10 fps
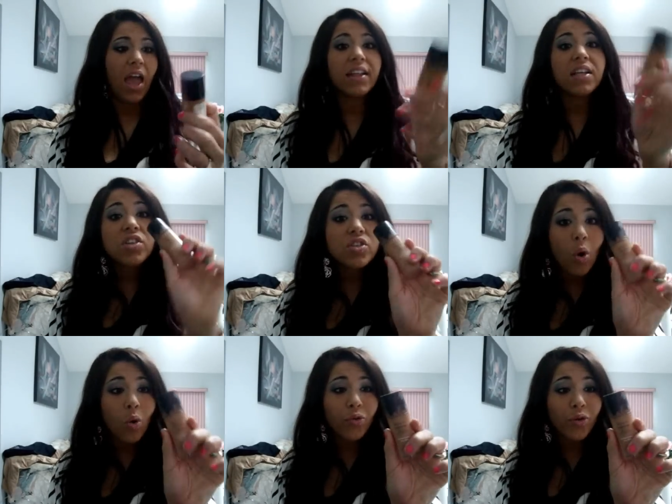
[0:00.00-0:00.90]
And this looks
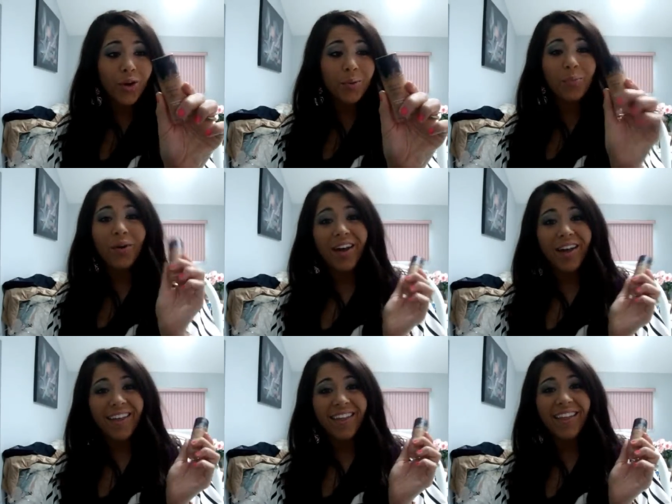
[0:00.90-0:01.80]
older,
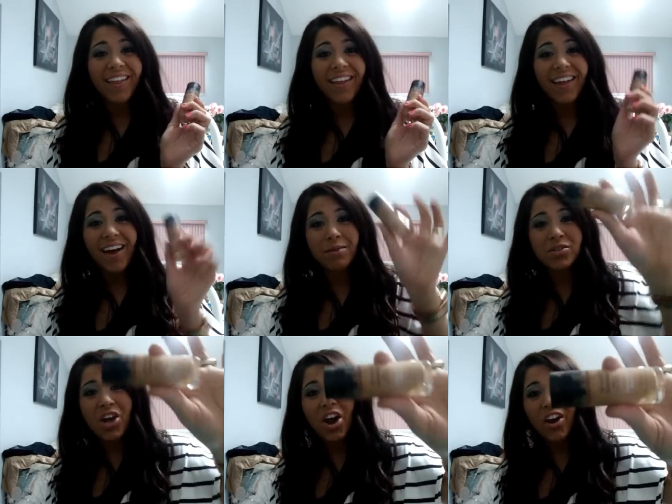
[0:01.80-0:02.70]
but I'm
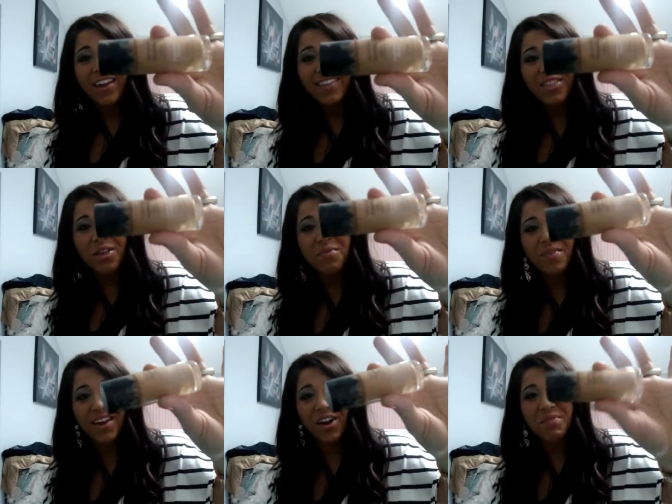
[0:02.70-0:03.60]
sorry, the
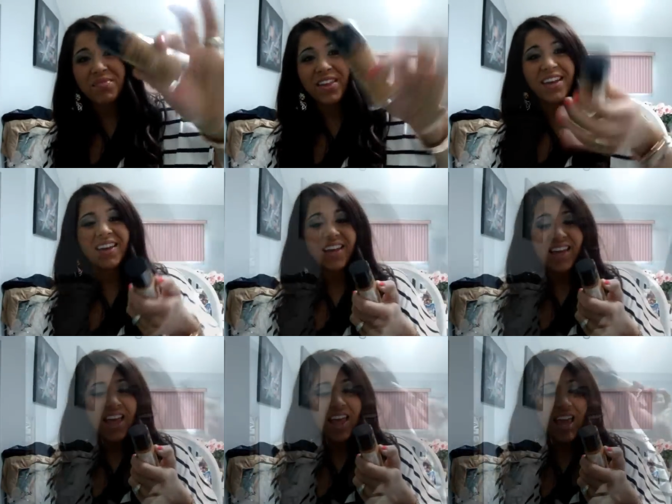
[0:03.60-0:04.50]
makeup like did not